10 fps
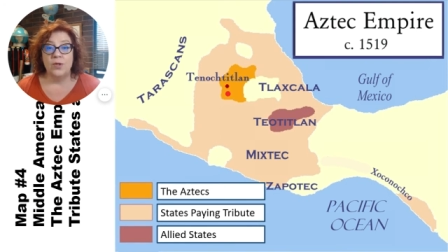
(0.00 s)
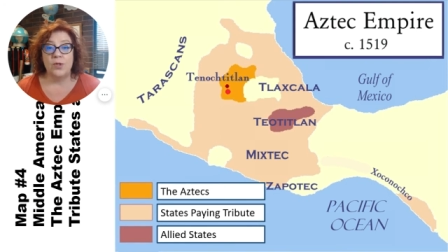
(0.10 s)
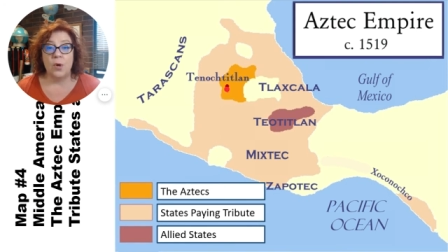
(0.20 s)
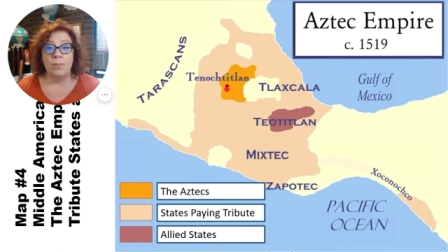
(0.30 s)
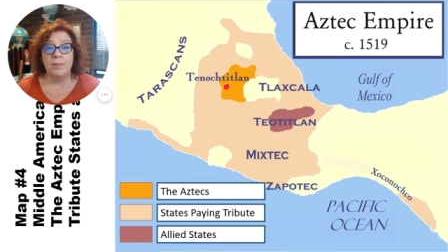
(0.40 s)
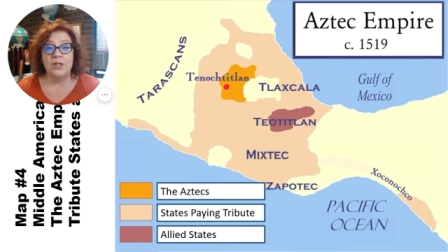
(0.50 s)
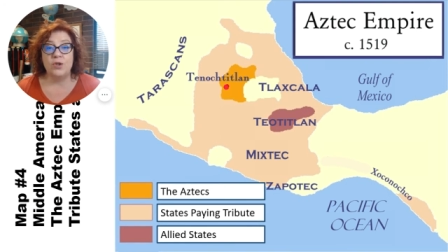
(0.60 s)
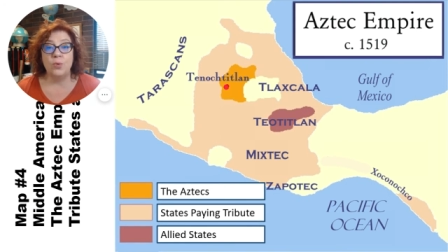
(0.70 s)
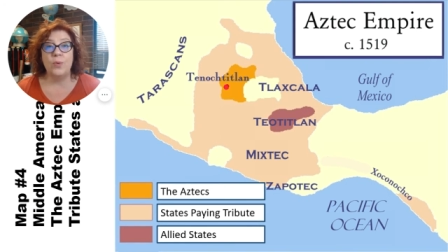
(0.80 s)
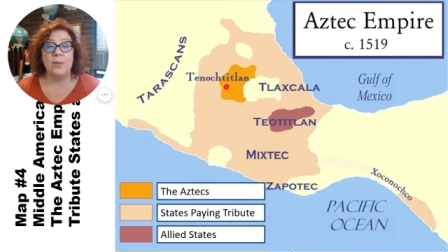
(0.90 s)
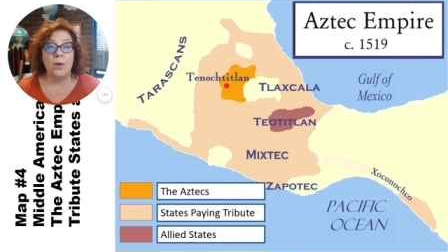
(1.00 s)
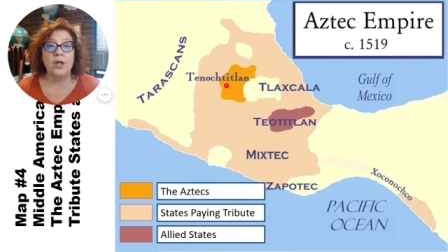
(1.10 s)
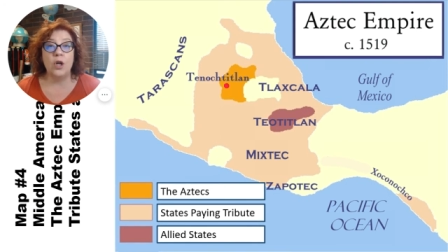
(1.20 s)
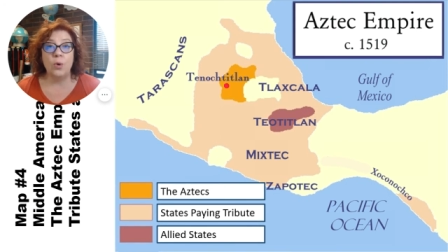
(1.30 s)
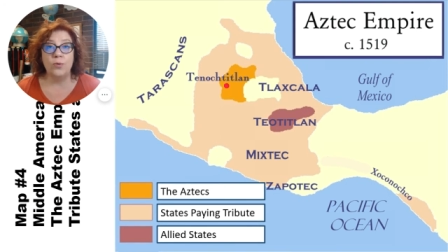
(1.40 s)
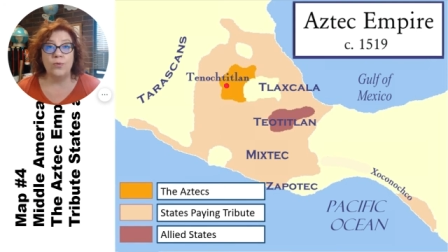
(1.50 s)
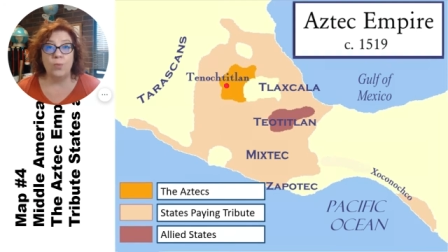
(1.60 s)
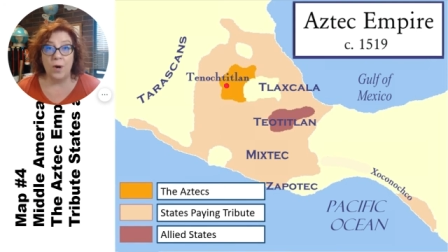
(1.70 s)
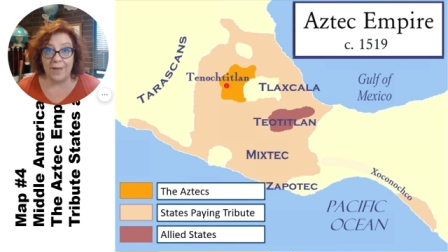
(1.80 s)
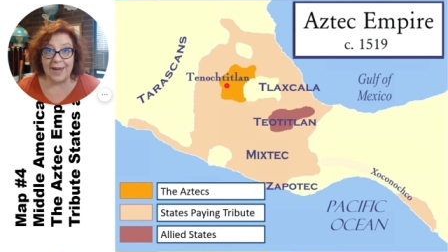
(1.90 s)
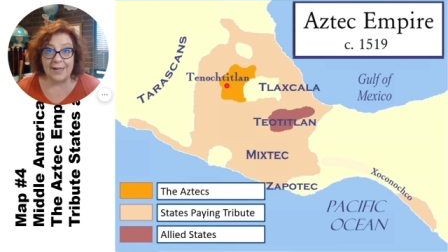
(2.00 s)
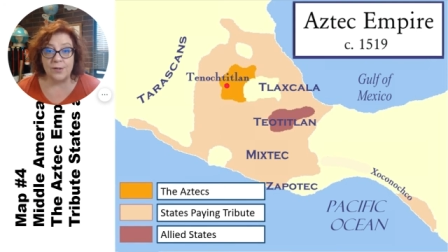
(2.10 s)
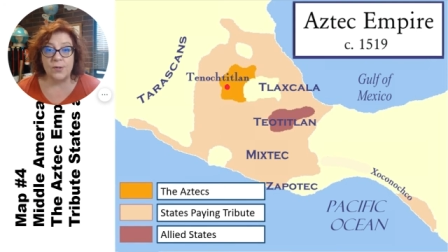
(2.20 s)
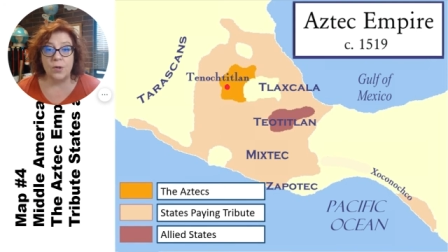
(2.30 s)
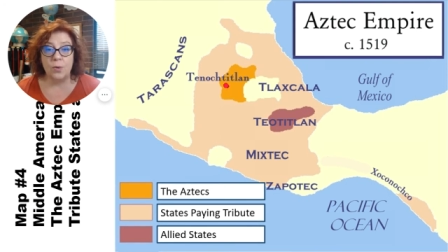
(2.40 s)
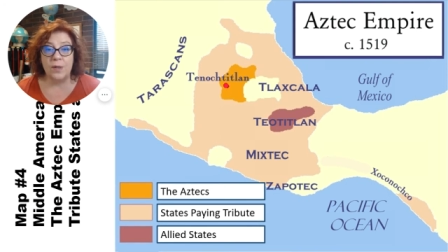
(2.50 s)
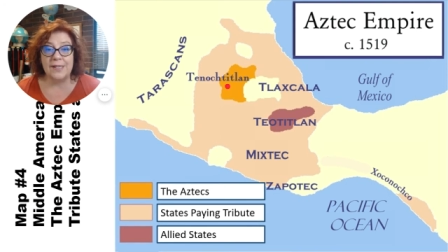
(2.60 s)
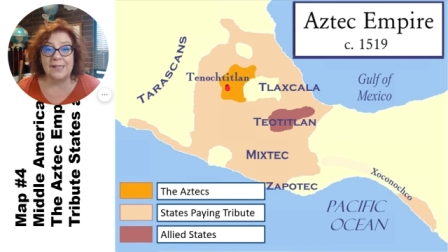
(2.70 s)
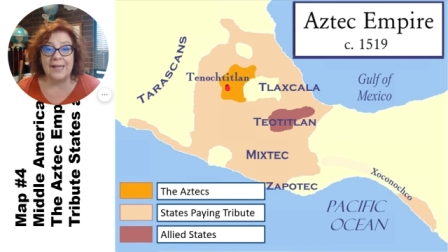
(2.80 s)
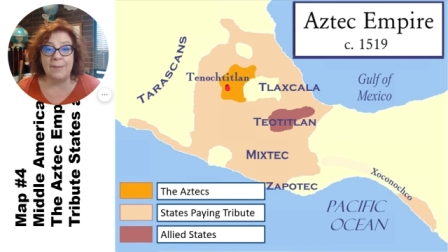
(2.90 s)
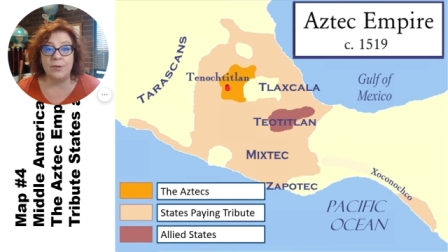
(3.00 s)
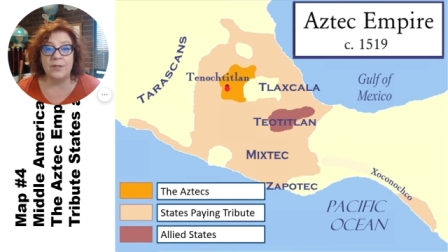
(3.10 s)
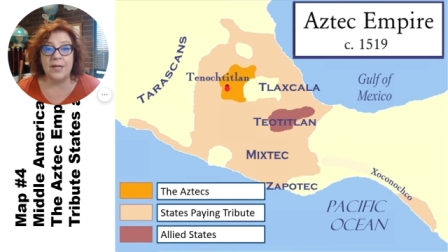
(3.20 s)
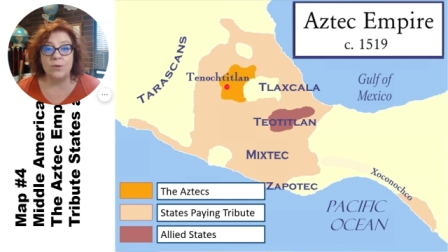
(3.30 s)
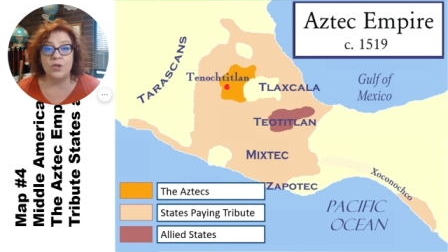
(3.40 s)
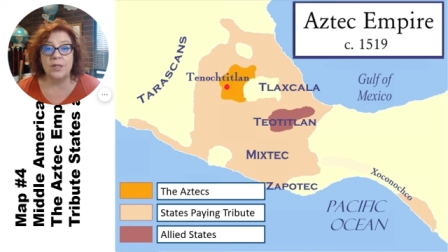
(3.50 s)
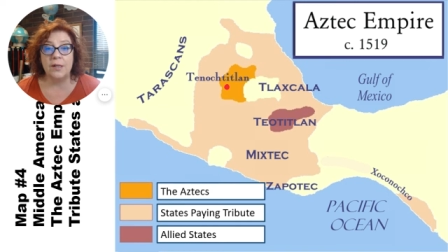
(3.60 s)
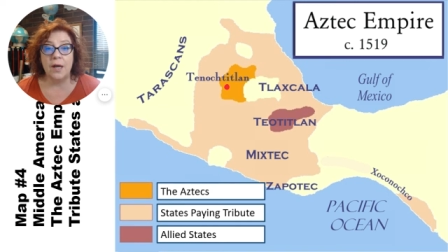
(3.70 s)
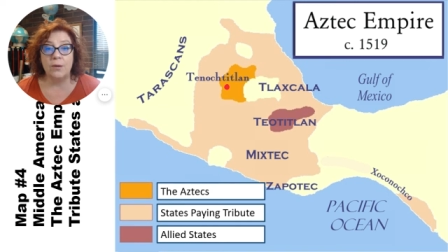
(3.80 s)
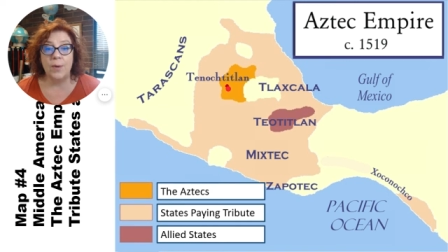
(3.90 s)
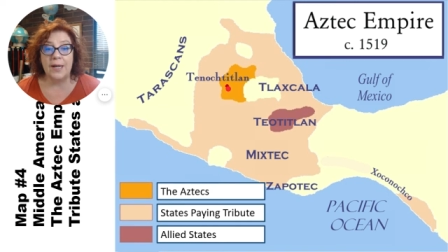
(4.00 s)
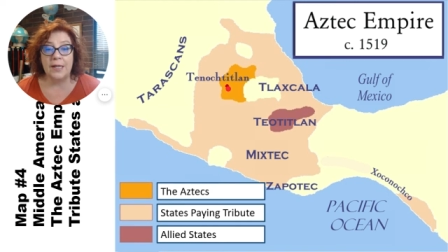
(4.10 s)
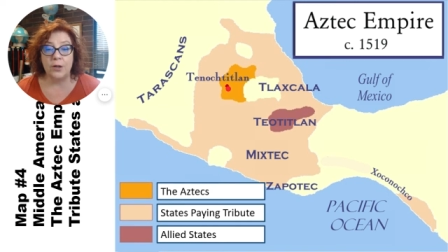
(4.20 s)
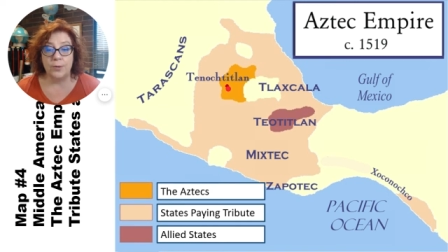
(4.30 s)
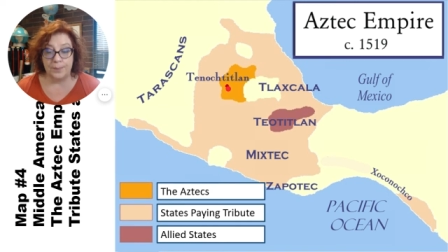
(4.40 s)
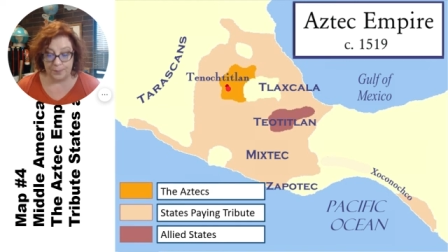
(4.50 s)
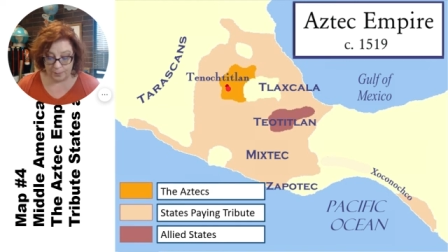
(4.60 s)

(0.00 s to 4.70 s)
So be sure we want to know where that is. So let's label Tenochtitlan right here.